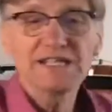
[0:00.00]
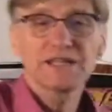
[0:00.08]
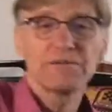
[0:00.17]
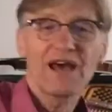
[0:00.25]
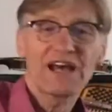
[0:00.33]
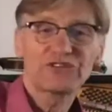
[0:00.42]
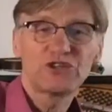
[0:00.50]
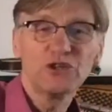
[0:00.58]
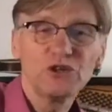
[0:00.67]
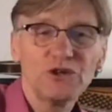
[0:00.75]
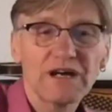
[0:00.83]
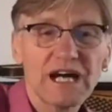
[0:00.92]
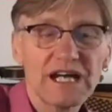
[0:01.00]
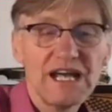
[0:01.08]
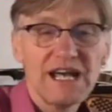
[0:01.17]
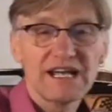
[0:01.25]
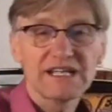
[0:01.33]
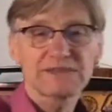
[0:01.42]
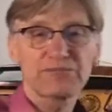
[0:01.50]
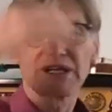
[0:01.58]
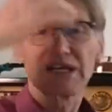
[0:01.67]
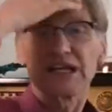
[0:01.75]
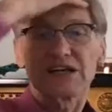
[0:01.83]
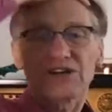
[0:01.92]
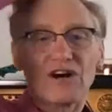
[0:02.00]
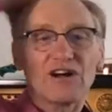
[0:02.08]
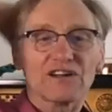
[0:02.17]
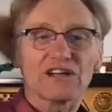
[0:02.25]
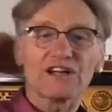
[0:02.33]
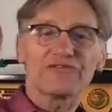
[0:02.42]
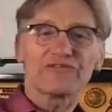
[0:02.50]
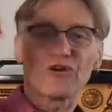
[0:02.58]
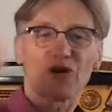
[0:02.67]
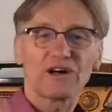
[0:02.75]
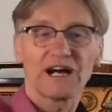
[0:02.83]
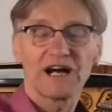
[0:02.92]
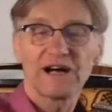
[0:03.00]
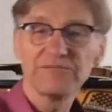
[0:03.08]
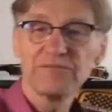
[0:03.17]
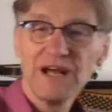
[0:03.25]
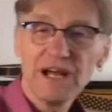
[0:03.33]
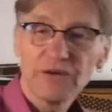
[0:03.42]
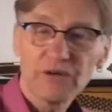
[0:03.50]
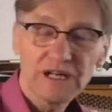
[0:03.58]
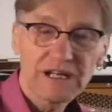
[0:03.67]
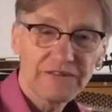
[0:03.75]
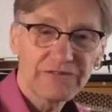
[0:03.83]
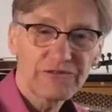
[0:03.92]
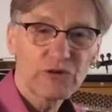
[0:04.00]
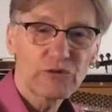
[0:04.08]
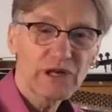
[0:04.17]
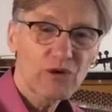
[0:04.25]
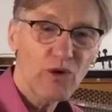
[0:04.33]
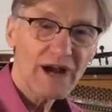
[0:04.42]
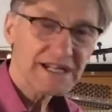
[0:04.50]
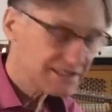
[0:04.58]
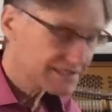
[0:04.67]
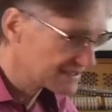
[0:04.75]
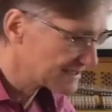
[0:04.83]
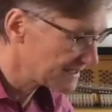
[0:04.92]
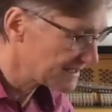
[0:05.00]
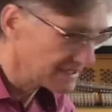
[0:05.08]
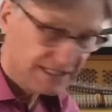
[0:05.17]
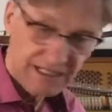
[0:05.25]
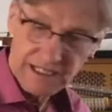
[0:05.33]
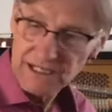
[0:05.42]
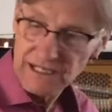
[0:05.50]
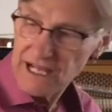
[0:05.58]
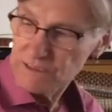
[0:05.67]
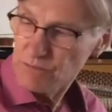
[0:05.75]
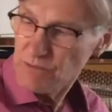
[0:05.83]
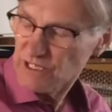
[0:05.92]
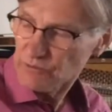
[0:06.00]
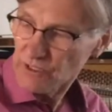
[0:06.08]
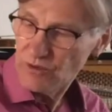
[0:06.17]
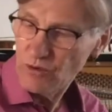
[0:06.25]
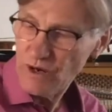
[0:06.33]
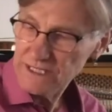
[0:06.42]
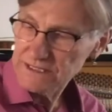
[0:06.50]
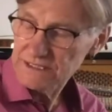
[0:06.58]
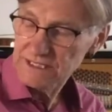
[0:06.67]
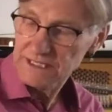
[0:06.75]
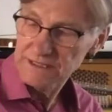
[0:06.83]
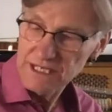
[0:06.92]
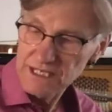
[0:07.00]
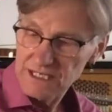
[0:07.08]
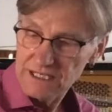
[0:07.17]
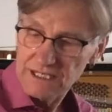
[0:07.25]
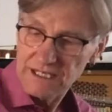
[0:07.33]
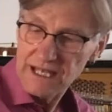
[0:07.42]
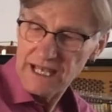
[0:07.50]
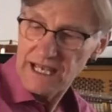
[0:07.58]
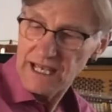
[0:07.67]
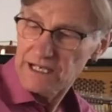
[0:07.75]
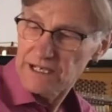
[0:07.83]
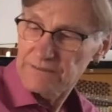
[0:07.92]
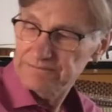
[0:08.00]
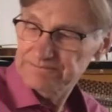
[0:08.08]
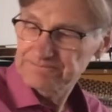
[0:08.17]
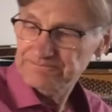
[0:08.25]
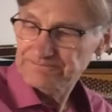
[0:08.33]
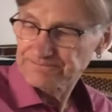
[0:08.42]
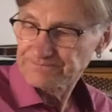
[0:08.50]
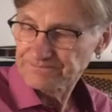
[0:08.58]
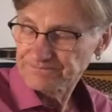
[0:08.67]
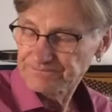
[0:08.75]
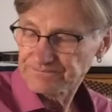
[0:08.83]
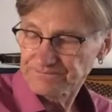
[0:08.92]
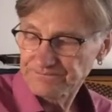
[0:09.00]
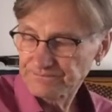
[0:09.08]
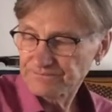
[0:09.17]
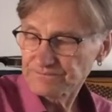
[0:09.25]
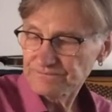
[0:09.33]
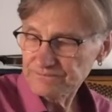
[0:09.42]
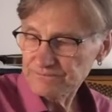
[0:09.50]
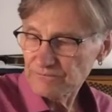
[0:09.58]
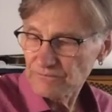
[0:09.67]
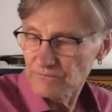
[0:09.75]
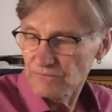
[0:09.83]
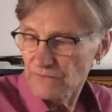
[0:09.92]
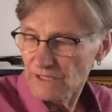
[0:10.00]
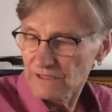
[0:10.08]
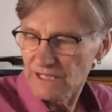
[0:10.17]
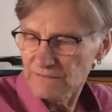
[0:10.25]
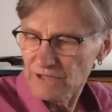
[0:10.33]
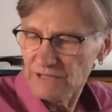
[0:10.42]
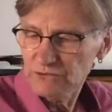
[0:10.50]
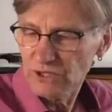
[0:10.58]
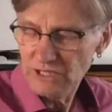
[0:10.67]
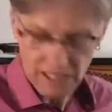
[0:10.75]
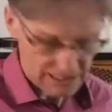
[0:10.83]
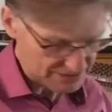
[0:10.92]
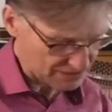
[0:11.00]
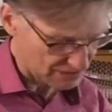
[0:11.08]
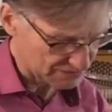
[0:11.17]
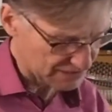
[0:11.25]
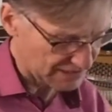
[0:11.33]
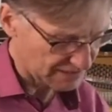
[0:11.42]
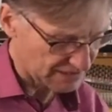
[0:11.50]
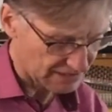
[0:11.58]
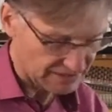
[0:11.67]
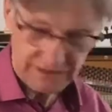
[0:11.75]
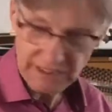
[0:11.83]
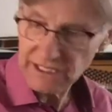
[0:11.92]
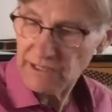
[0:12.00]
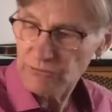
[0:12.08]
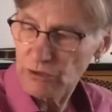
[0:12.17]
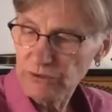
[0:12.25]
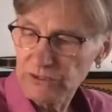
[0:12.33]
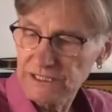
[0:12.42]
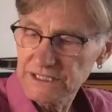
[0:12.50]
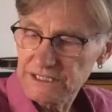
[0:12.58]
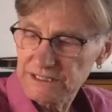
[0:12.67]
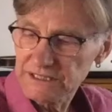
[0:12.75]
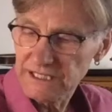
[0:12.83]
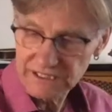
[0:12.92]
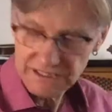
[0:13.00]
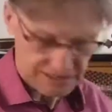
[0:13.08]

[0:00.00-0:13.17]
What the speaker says: and Matthew is putting in a call there for requests, last minute requests, and I'm doing a lot of songs that I wrote with Lisa today. This is